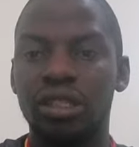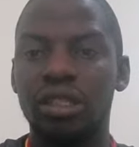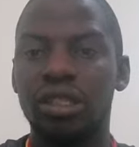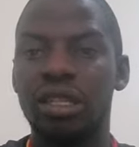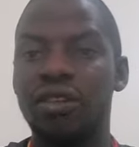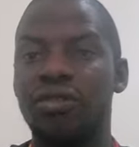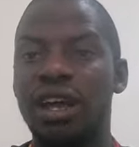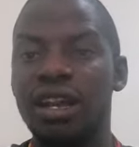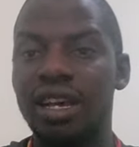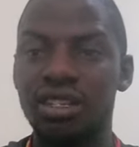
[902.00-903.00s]
in the
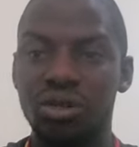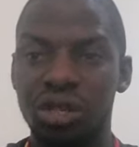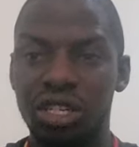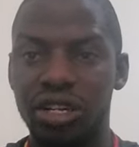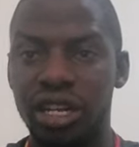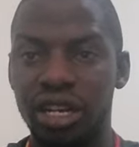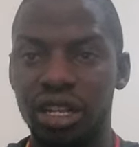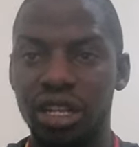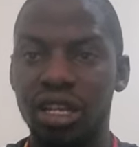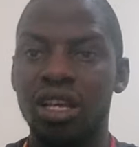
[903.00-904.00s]
funders criteria,
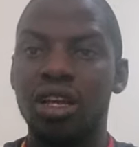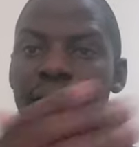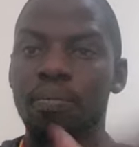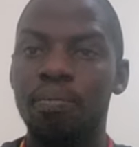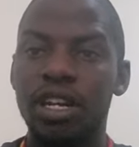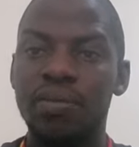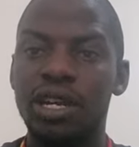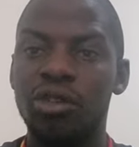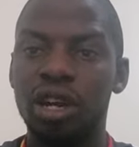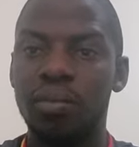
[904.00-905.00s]
budget
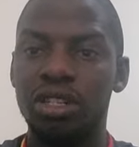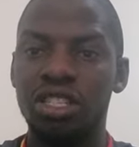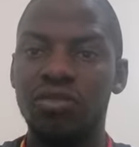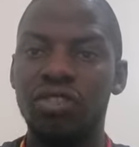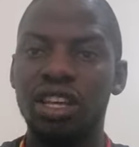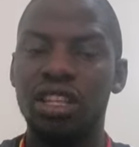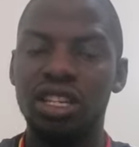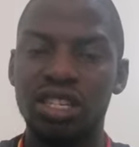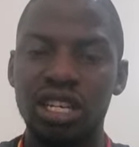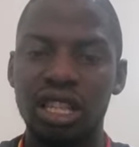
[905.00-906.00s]
requirements. If they
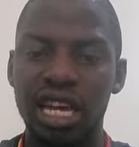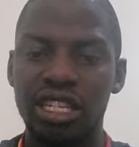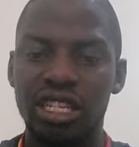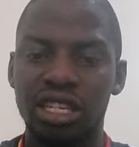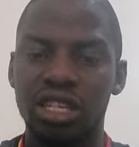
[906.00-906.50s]
say that